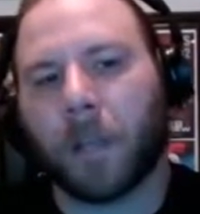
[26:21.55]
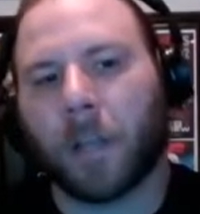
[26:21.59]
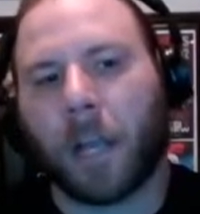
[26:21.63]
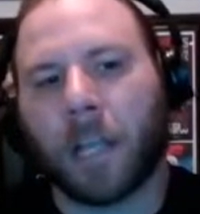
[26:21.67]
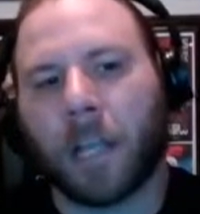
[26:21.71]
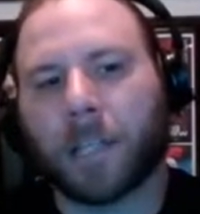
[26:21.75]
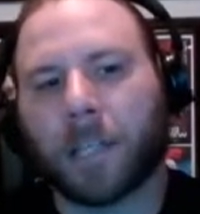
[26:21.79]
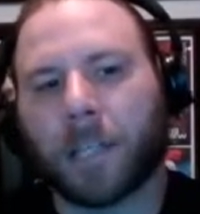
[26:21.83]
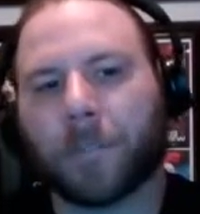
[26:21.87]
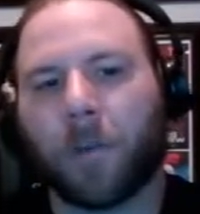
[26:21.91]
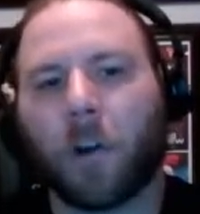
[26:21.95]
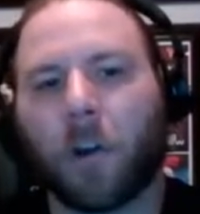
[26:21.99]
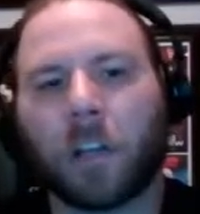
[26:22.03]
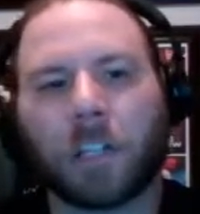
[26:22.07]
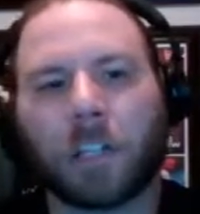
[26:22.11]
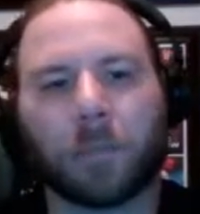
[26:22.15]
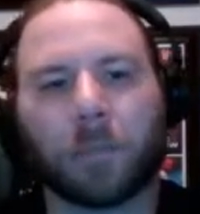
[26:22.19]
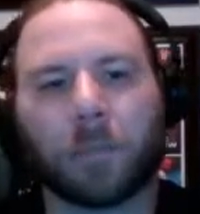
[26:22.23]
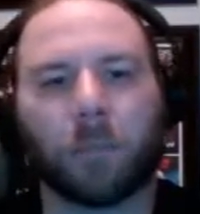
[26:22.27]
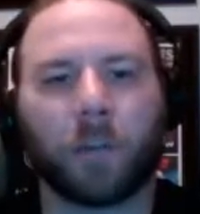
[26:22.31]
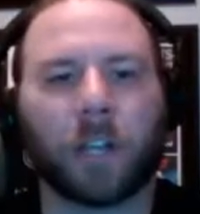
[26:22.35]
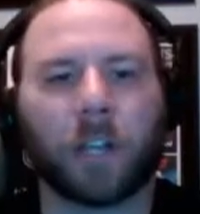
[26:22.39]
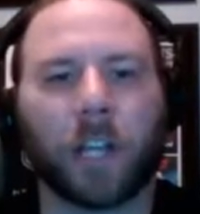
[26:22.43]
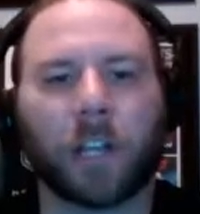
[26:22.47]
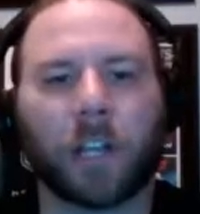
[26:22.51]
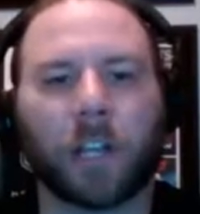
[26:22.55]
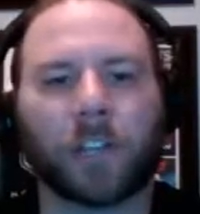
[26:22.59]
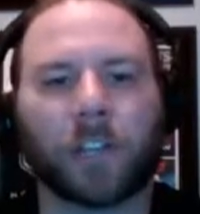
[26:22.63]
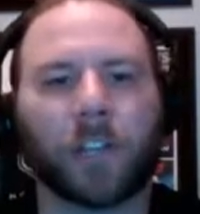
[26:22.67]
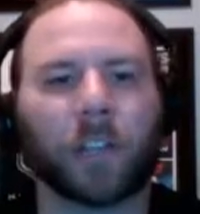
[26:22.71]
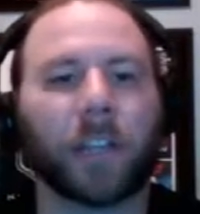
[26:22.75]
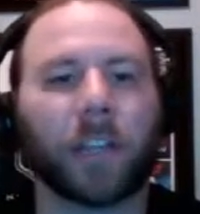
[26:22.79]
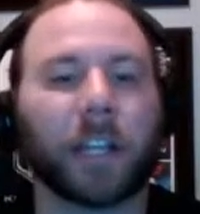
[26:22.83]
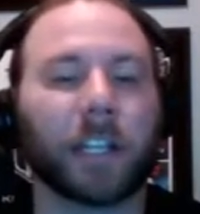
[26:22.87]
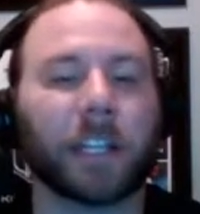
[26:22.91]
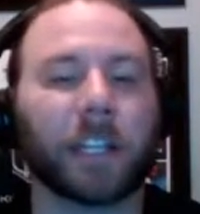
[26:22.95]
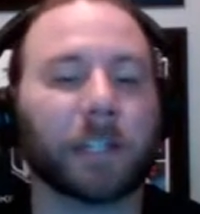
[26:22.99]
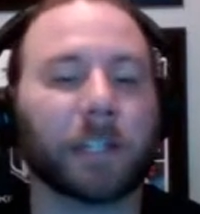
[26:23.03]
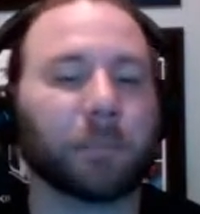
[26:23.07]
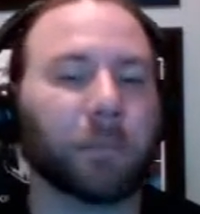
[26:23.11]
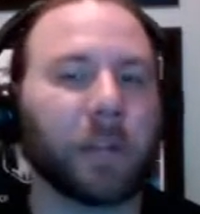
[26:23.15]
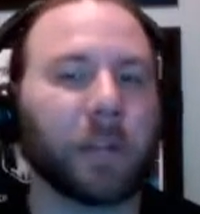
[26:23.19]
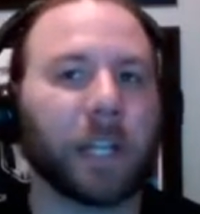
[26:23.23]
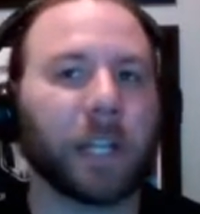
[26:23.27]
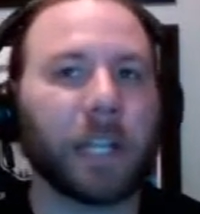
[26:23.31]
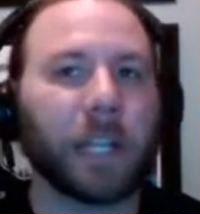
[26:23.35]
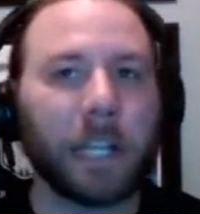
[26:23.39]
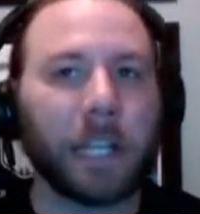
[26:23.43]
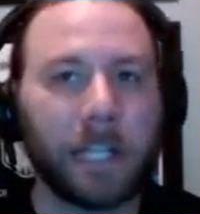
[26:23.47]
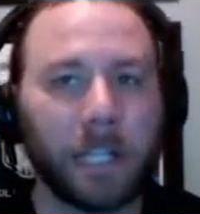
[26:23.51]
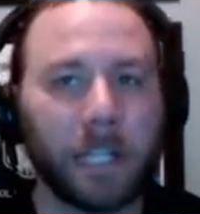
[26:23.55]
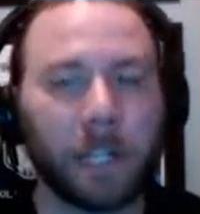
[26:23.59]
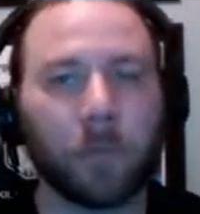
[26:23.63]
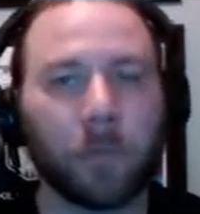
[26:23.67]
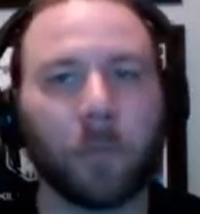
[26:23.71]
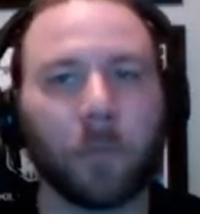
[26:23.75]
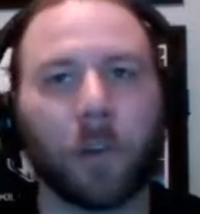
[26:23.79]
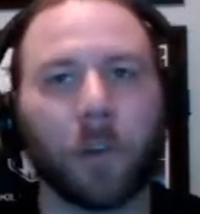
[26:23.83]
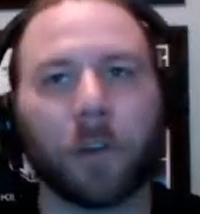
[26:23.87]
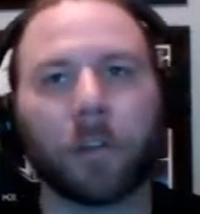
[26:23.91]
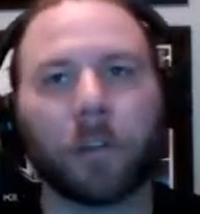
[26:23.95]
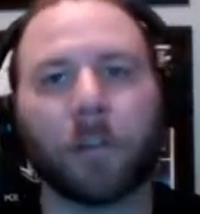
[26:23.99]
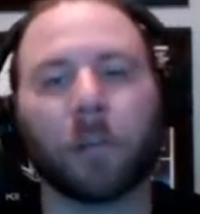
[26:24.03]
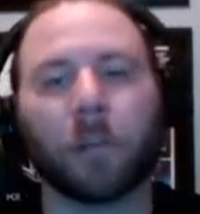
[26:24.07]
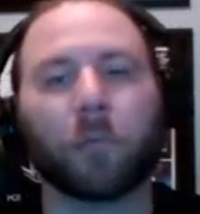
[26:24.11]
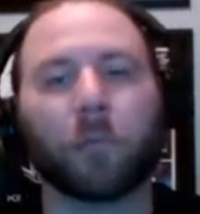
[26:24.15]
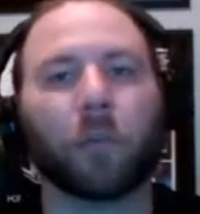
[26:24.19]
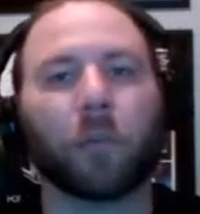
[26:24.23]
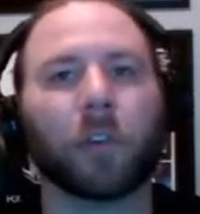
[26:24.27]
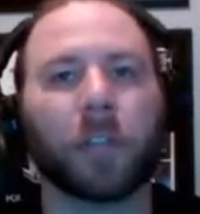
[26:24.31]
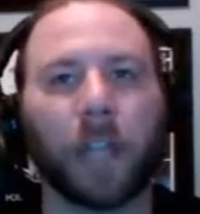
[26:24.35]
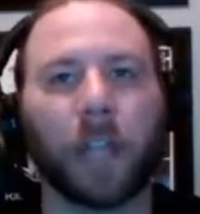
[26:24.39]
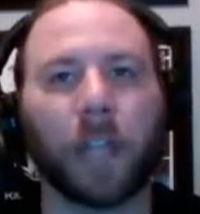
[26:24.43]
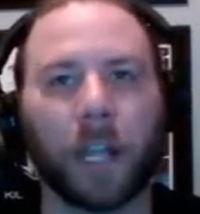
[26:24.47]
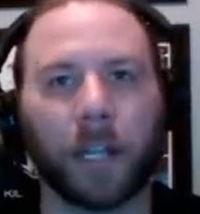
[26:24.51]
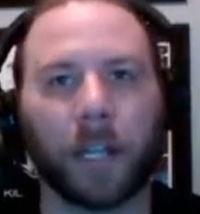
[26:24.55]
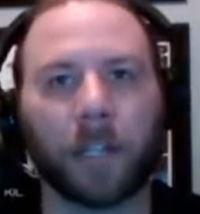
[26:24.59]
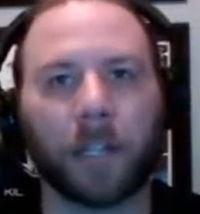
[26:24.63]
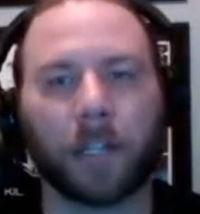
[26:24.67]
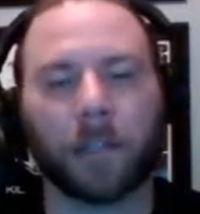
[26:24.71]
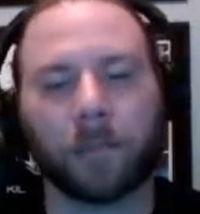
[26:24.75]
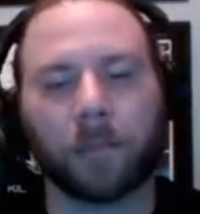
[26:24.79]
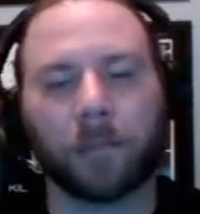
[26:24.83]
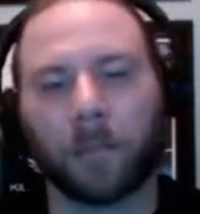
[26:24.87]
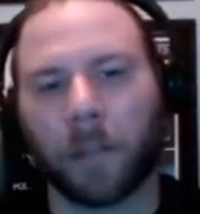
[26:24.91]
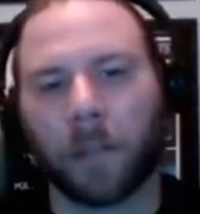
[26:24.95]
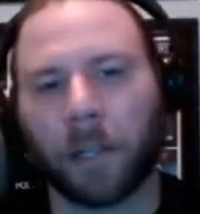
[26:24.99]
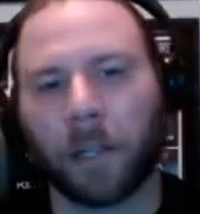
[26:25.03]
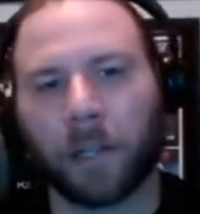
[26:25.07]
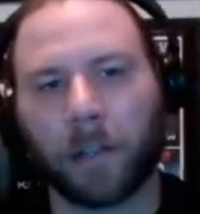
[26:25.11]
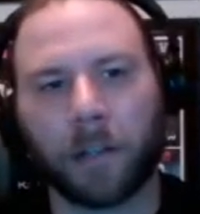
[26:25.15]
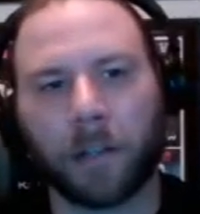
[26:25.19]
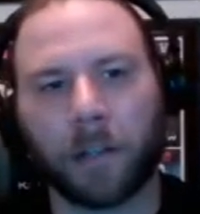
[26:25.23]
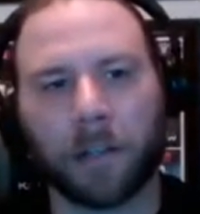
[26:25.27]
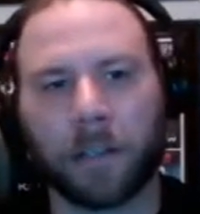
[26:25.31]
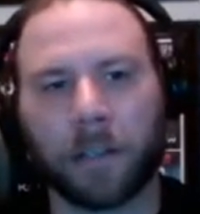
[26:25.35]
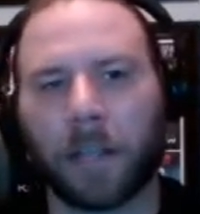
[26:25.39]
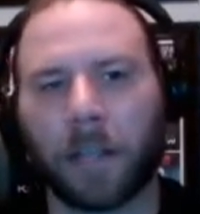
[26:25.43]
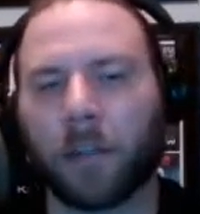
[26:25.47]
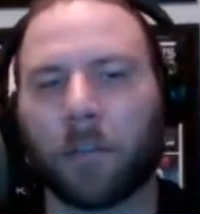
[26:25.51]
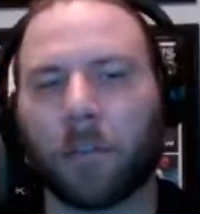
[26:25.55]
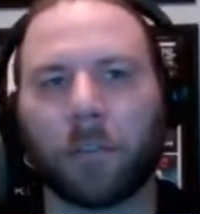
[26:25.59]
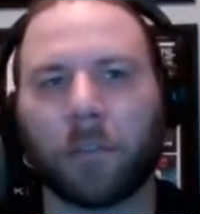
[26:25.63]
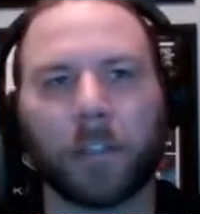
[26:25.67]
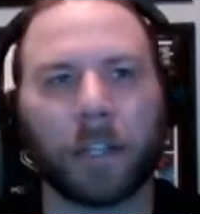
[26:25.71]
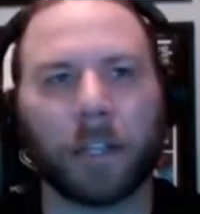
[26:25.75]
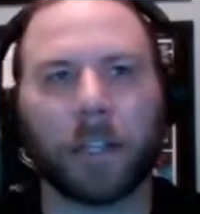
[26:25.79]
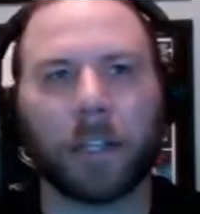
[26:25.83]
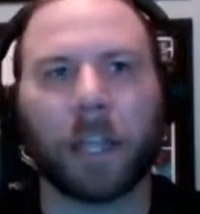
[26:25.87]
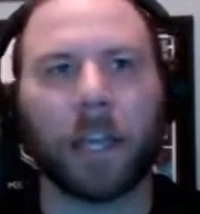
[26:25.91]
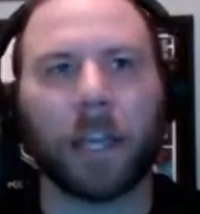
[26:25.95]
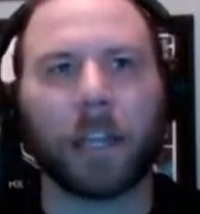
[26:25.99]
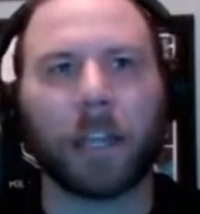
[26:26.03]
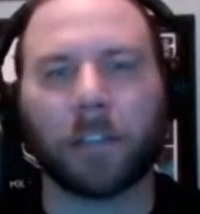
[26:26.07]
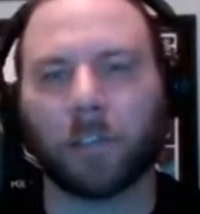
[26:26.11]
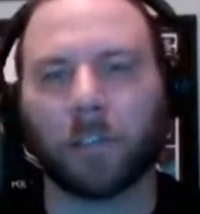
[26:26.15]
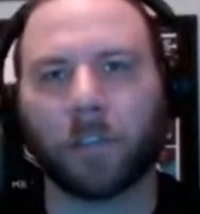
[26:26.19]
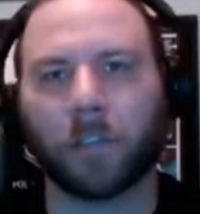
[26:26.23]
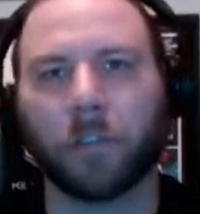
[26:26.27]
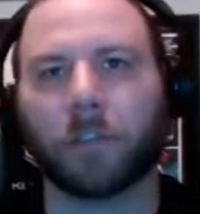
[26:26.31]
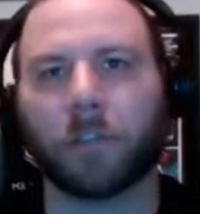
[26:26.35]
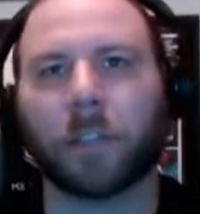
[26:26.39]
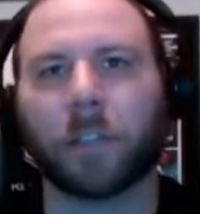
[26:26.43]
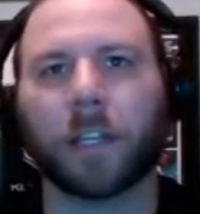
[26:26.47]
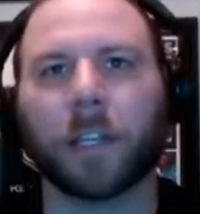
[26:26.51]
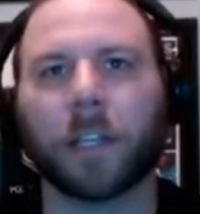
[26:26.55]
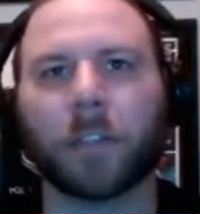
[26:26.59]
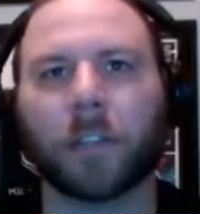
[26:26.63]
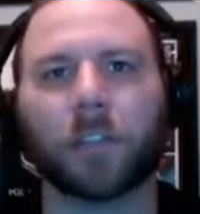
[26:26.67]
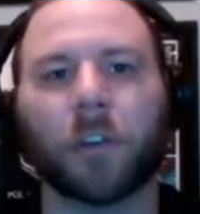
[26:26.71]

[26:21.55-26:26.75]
As far as a prediction, like it's a pretty easy one to predict, like because I don't think Kenny's losing.